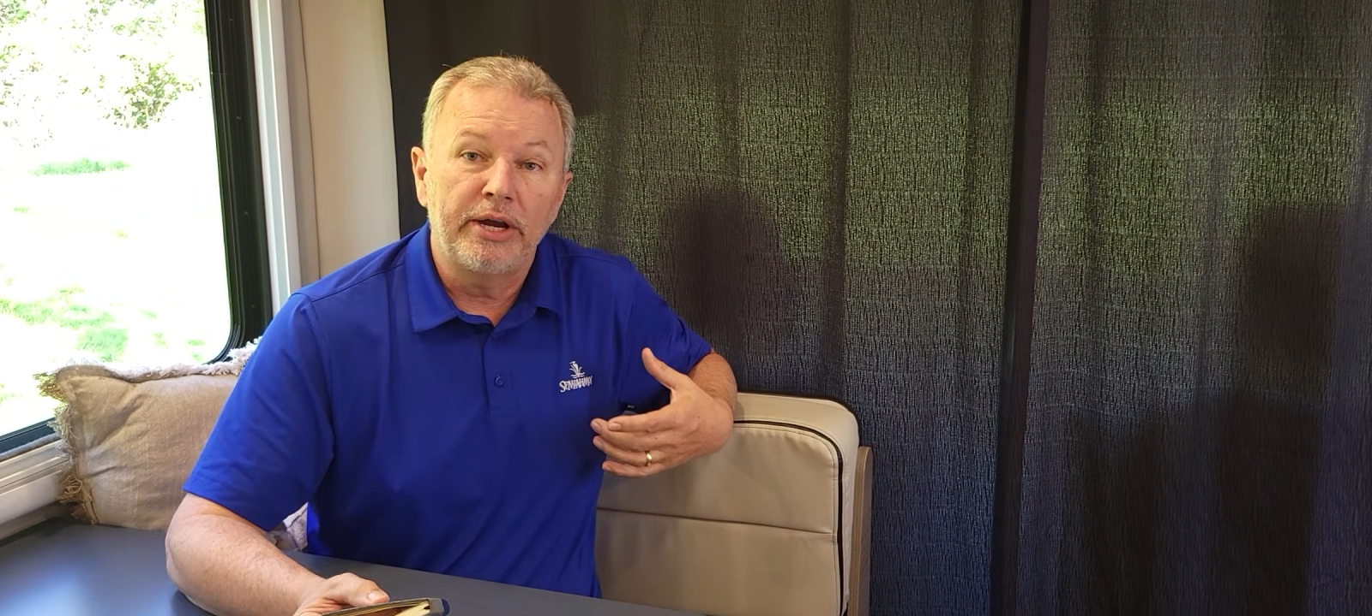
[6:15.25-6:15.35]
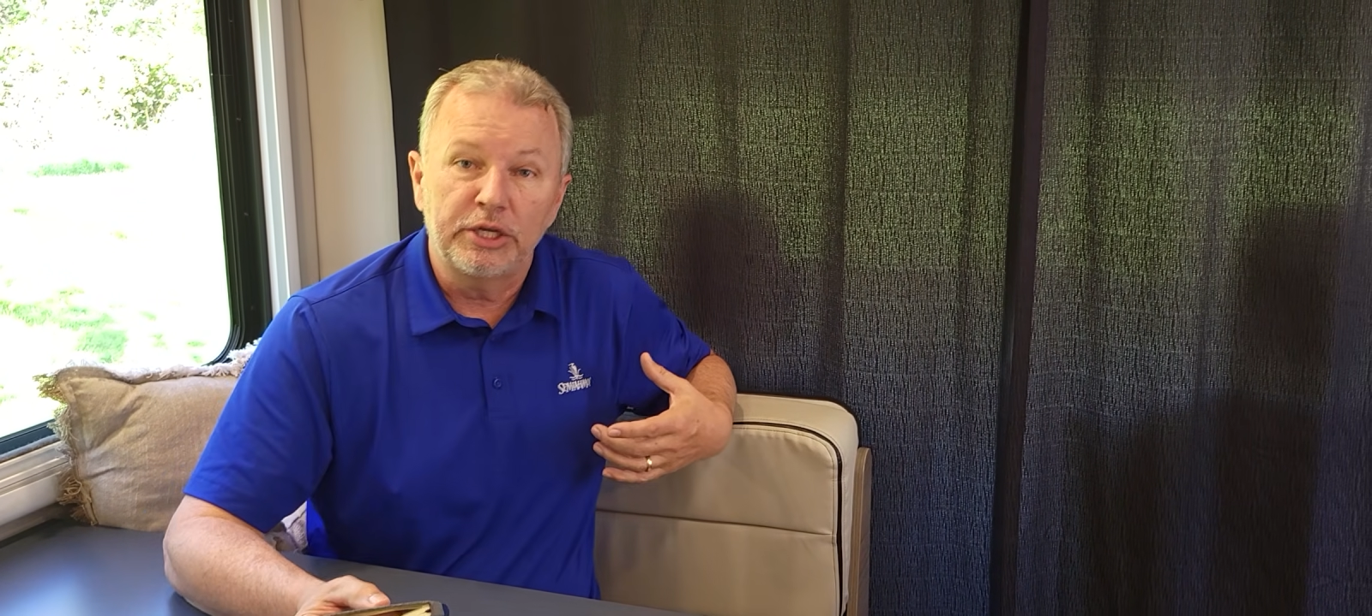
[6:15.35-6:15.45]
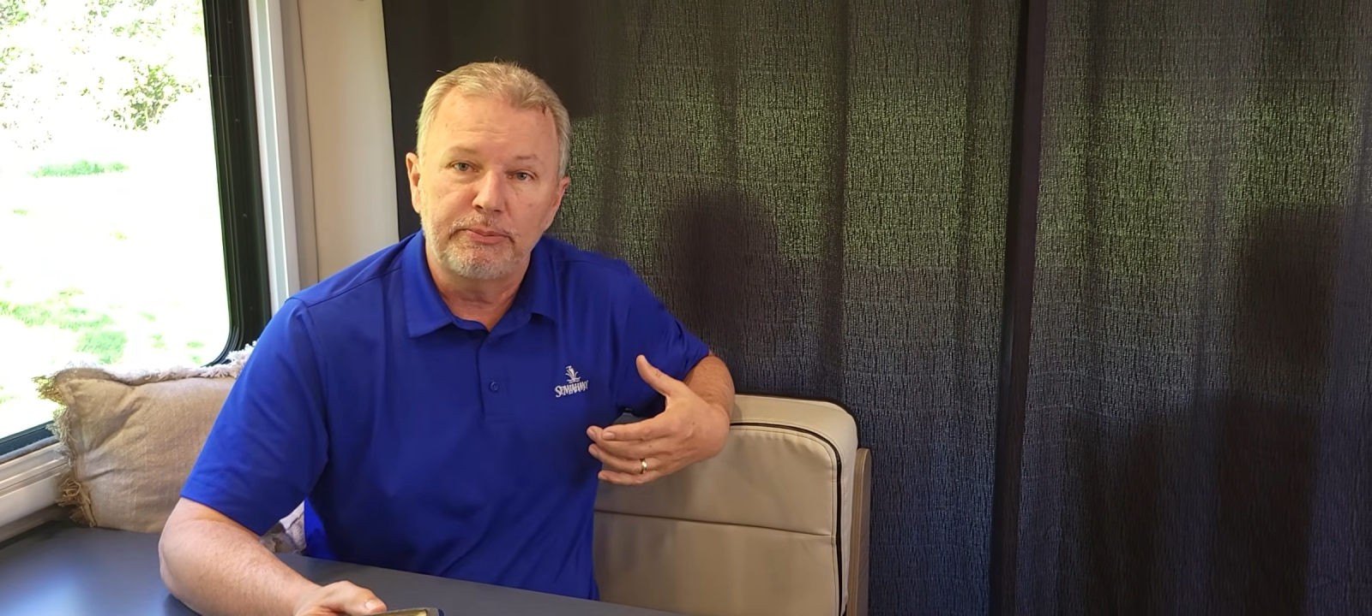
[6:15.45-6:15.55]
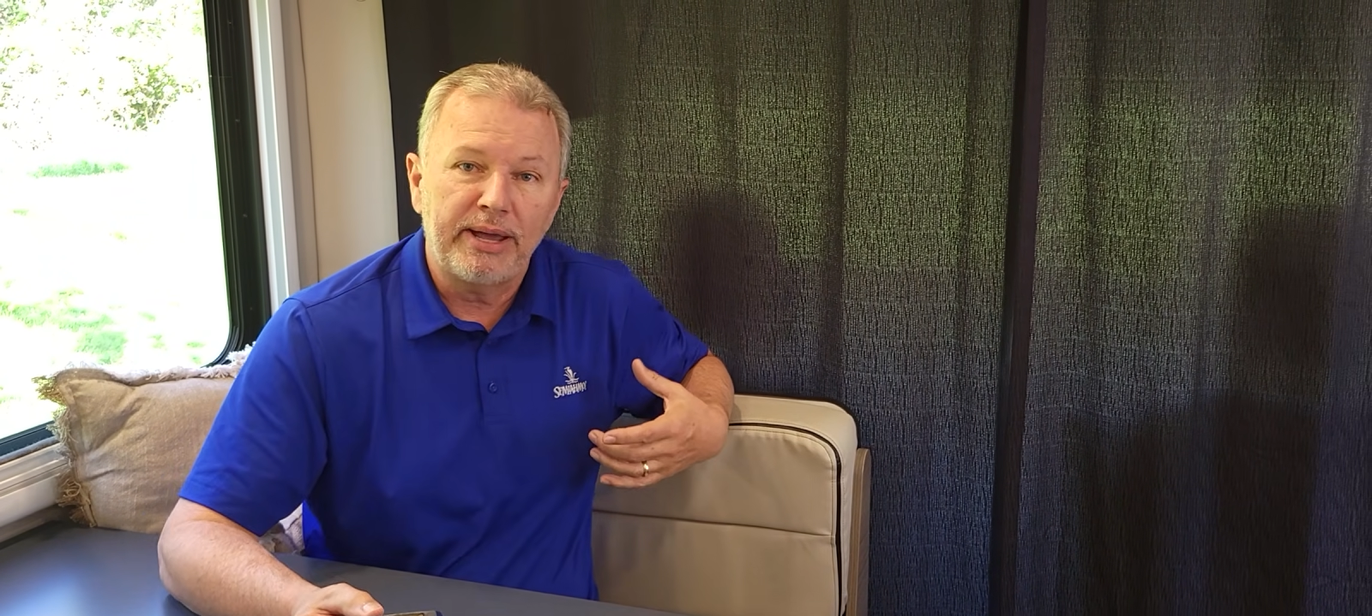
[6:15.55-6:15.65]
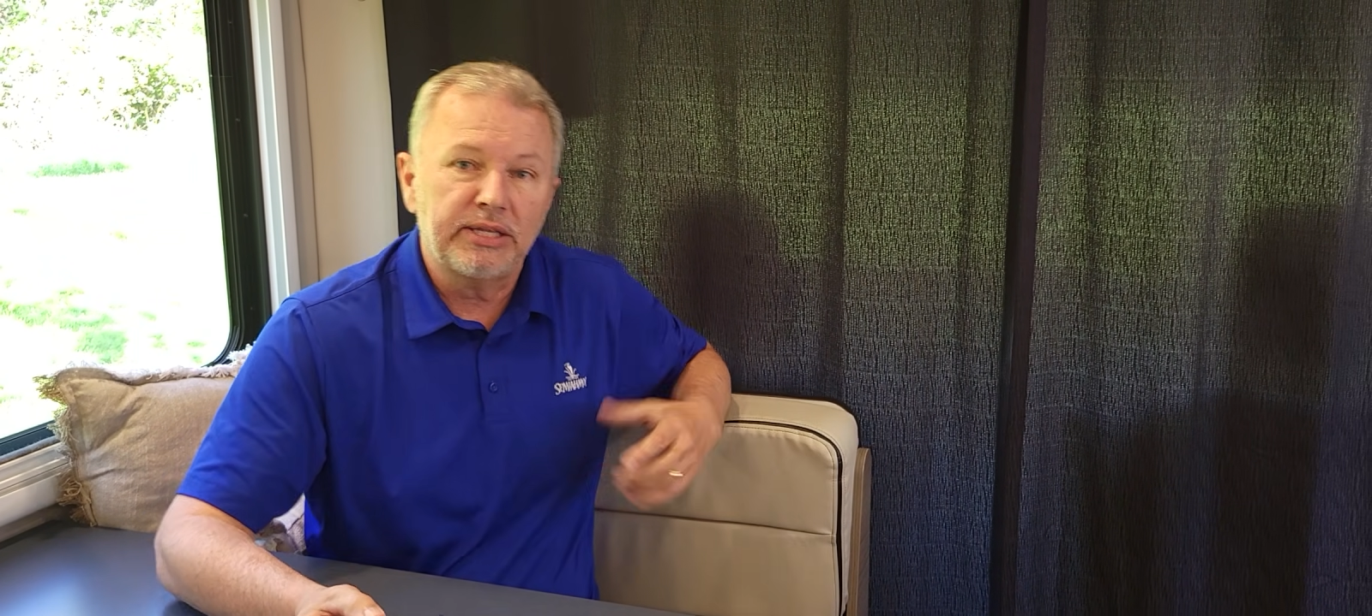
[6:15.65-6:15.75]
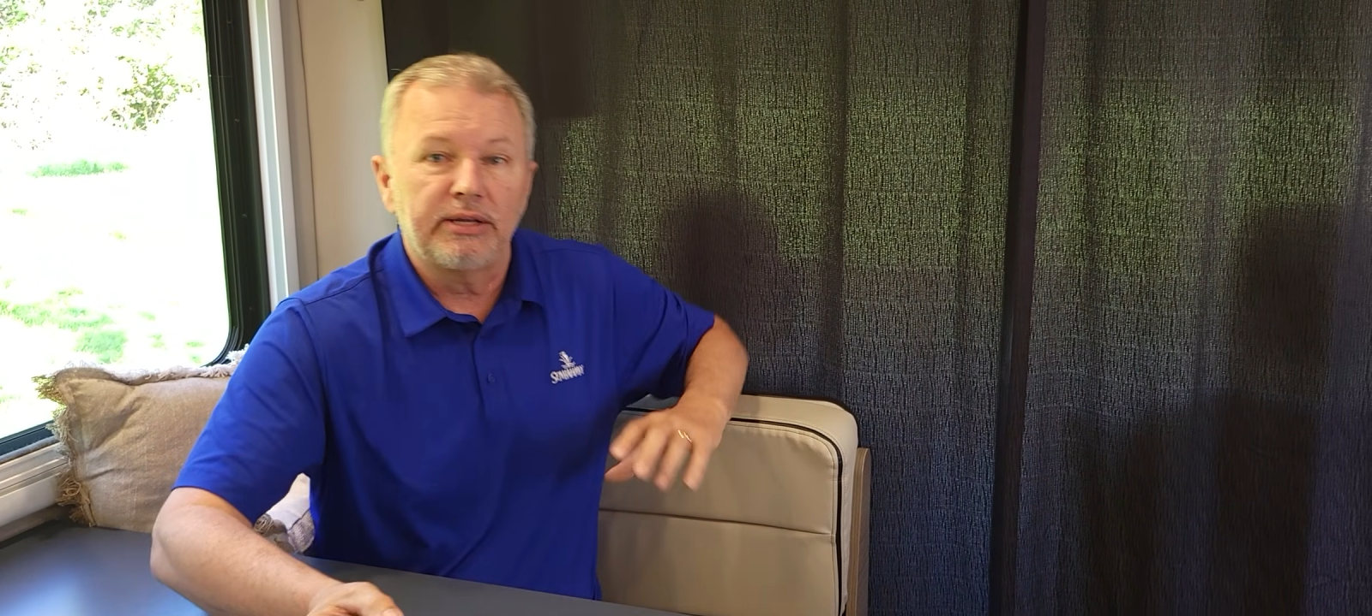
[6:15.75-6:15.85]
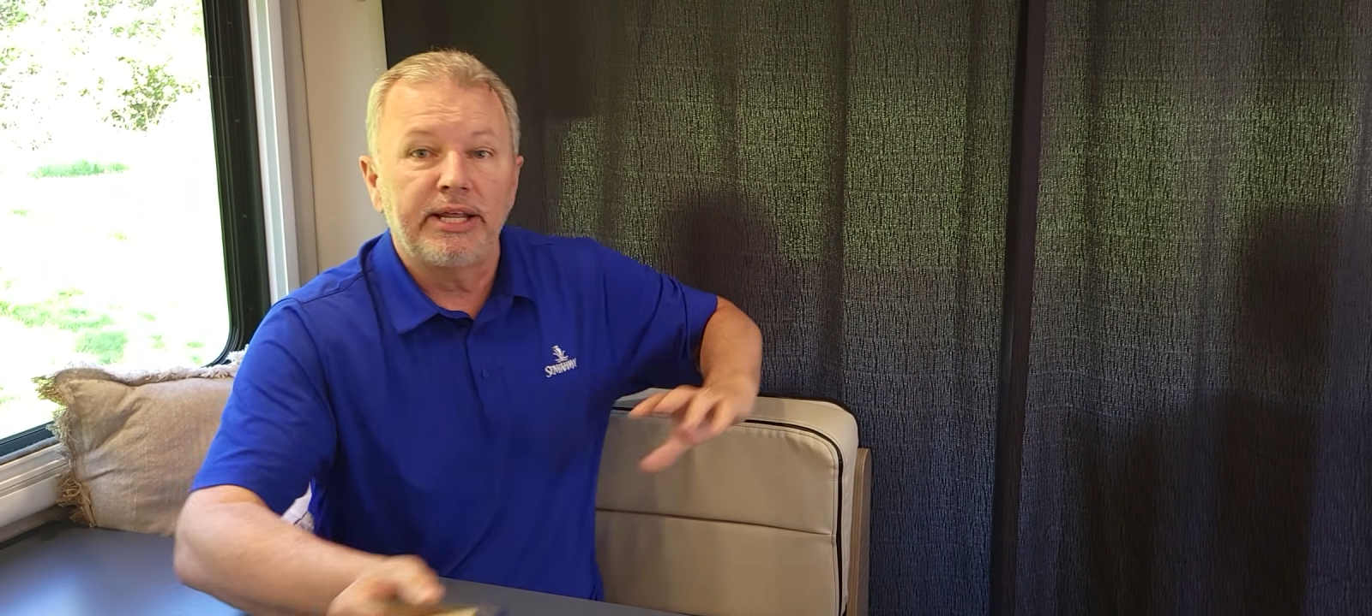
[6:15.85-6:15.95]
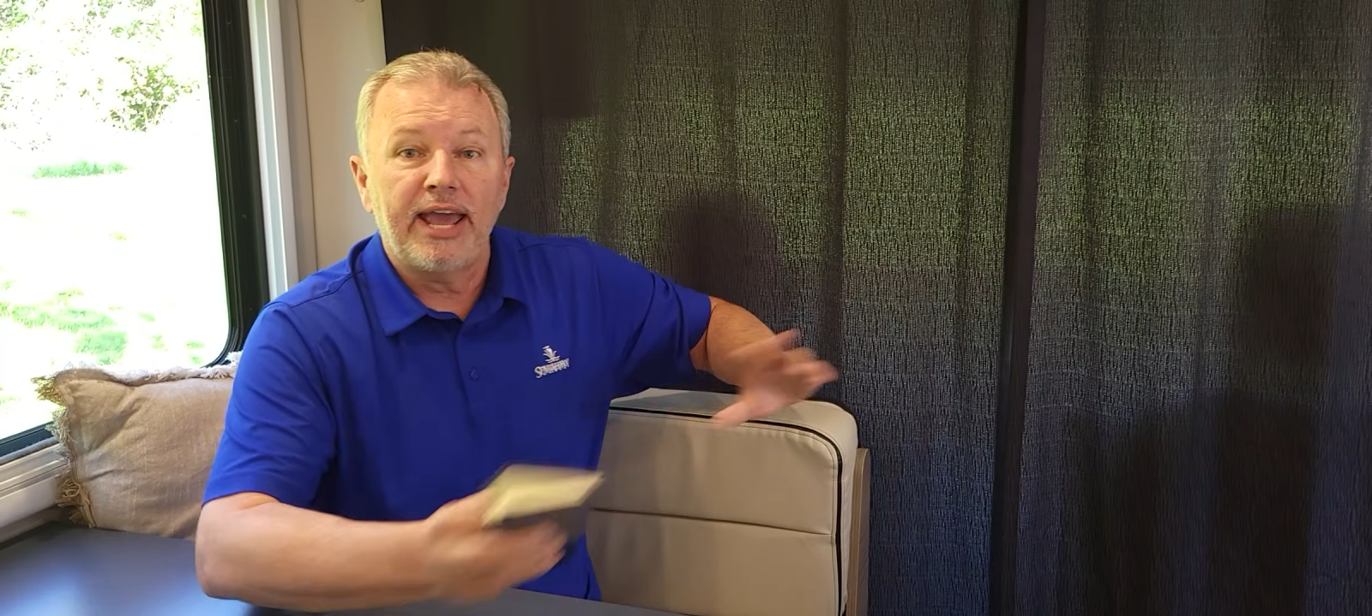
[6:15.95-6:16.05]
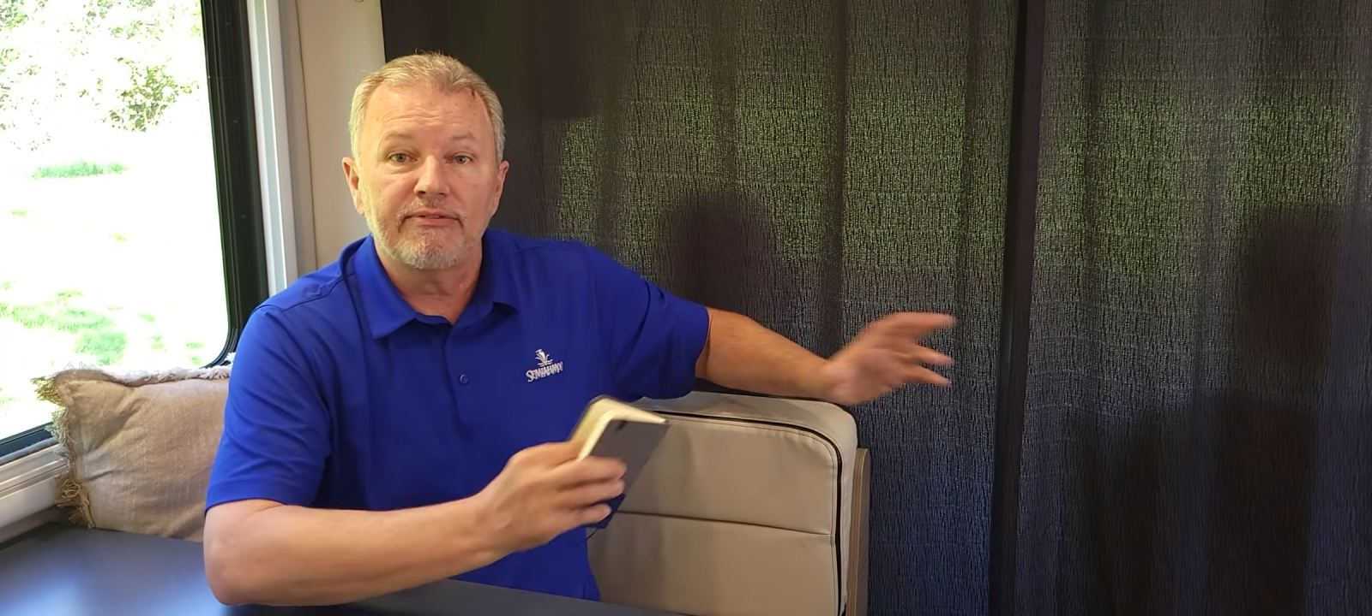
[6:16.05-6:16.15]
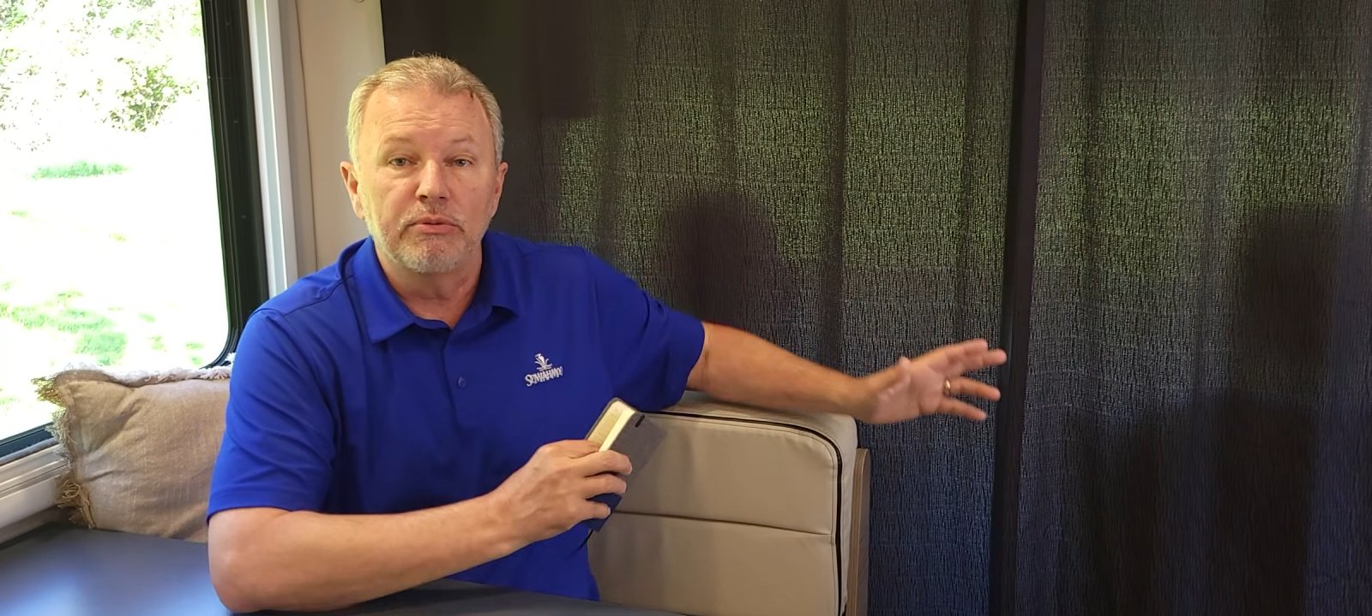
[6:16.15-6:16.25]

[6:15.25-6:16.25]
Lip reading: unexpectedly have